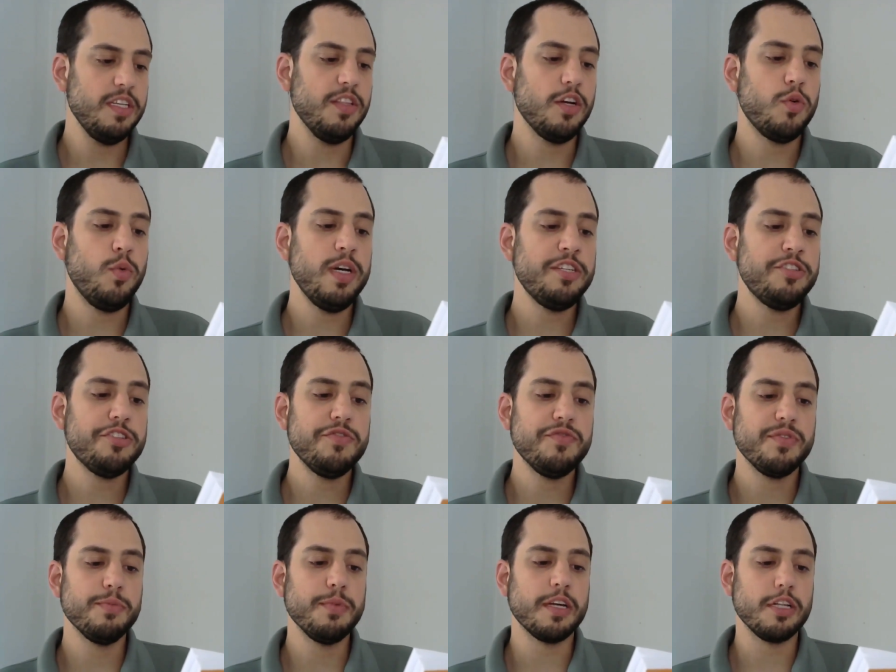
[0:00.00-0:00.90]
The question
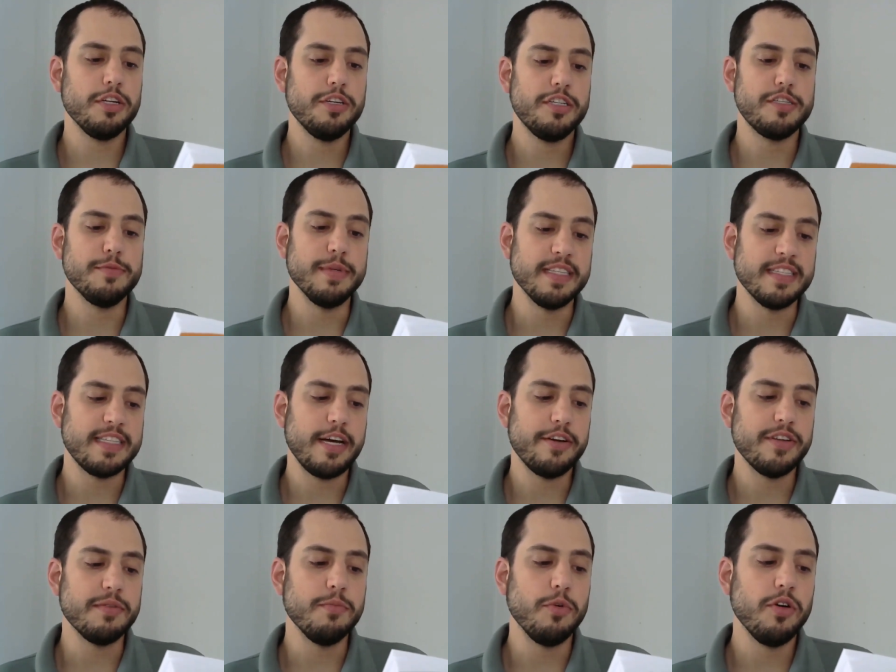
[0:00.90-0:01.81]
from the clergyman
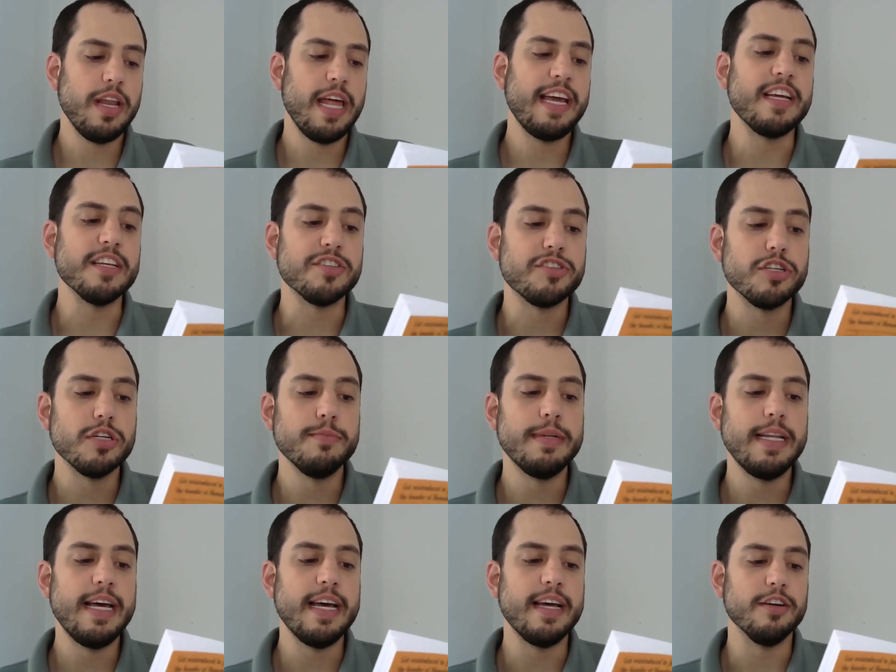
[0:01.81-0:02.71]
sounded more like a
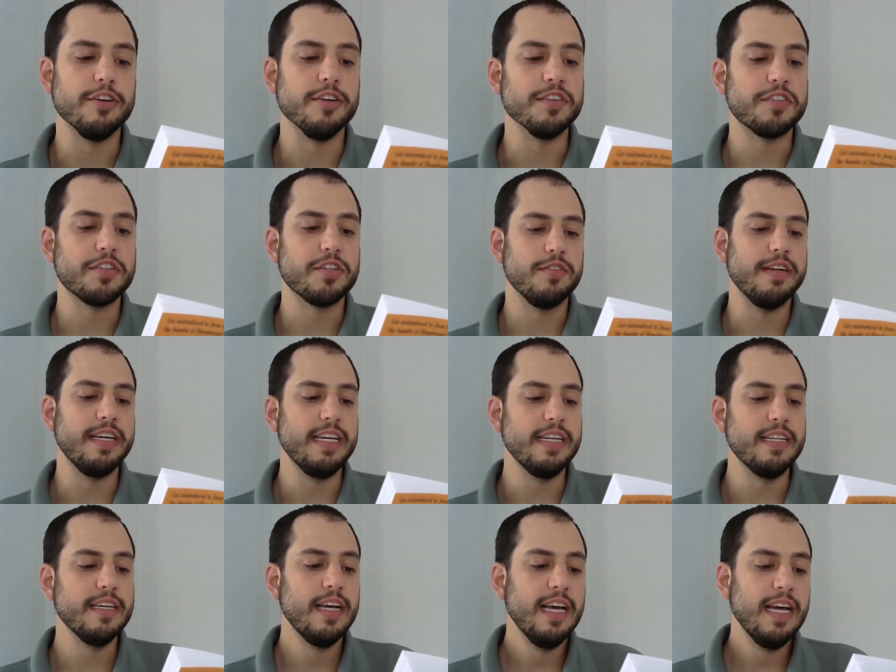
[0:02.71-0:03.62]
sermonette or a
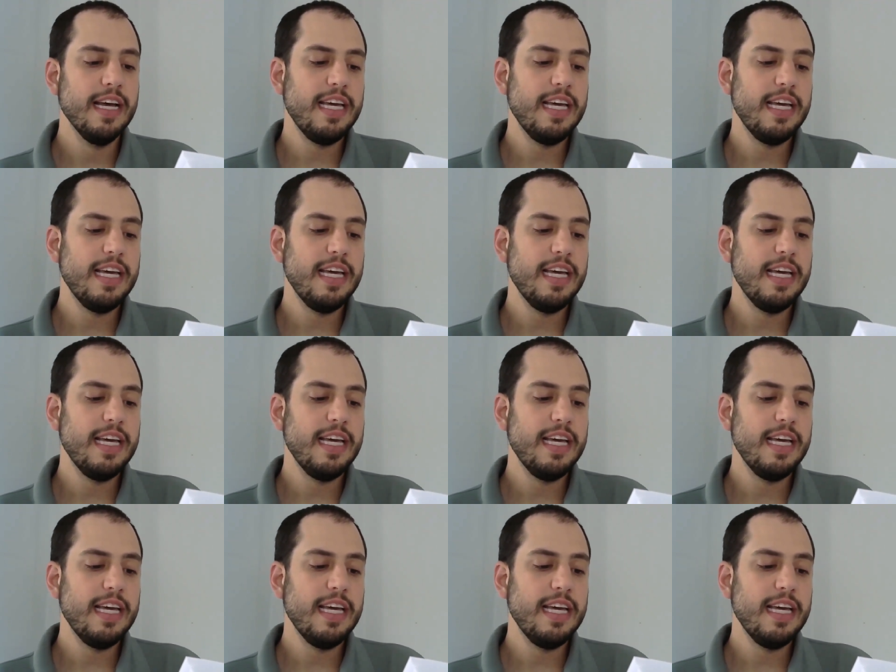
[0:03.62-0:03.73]
screed.